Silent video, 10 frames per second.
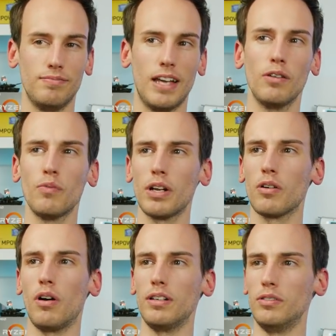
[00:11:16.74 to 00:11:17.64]
I don't want
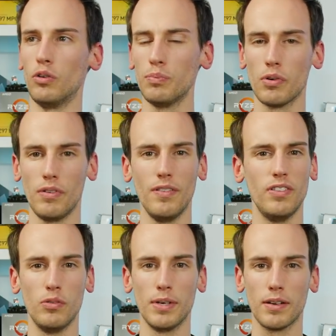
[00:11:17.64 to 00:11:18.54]
to call it notebook
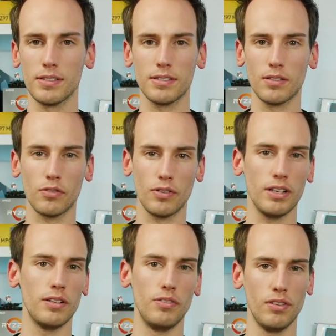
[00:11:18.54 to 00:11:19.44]
review because it's not
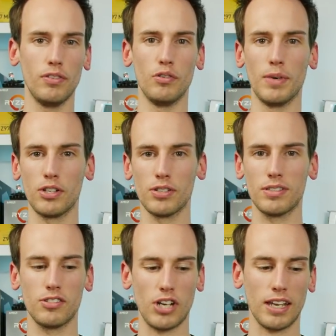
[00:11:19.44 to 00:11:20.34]
really a review, but
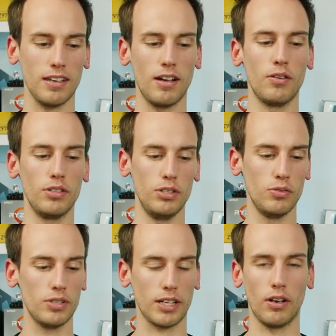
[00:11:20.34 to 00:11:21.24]
just checking out
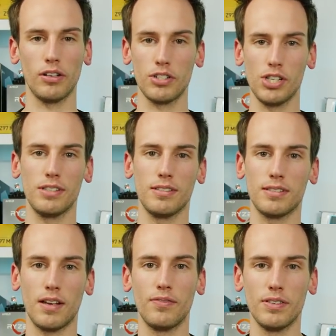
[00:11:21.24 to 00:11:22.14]
new technologies and
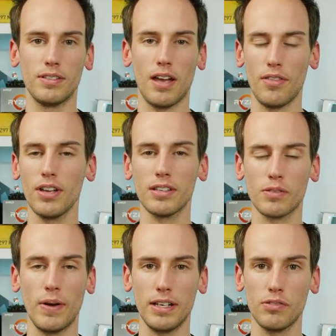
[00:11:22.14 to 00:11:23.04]
stuff. I think it's
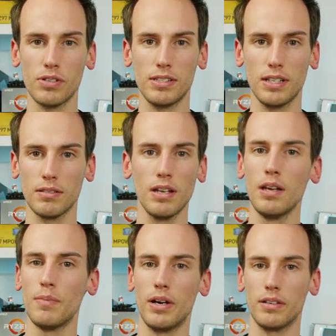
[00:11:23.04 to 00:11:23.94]
quite interesting,
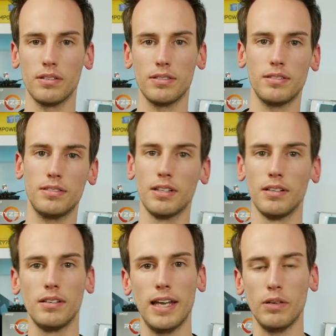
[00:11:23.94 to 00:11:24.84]
but
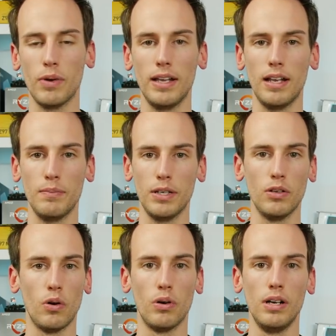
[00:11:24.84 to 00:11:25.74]
still, anyway, let me
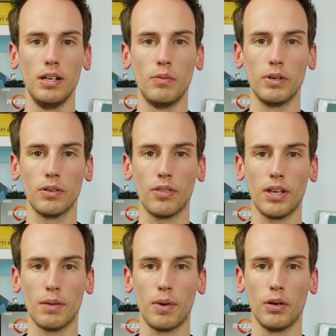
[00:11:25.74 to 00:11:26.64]
know what you
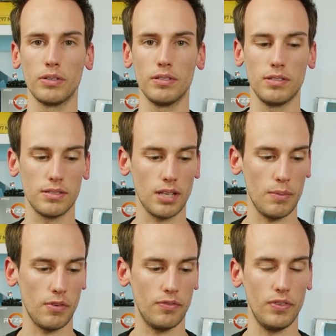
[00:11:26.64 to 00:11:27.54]
think about this
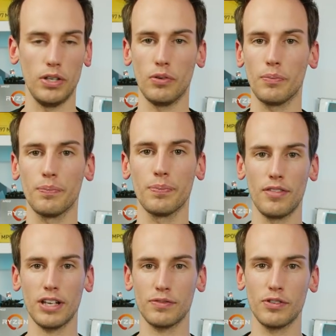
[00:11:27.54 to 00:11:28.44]
type of video.
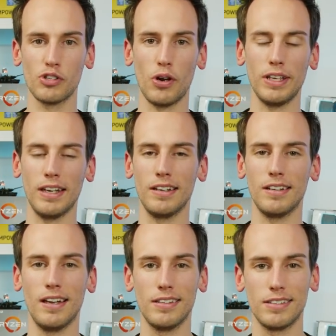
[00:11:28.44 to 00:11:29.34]
Thanks for joining
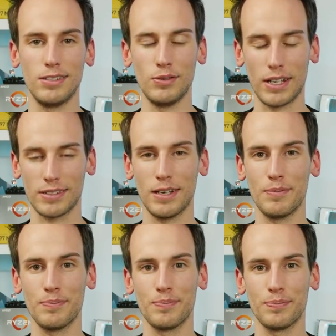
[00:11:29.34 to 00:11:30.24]
in and see you next time.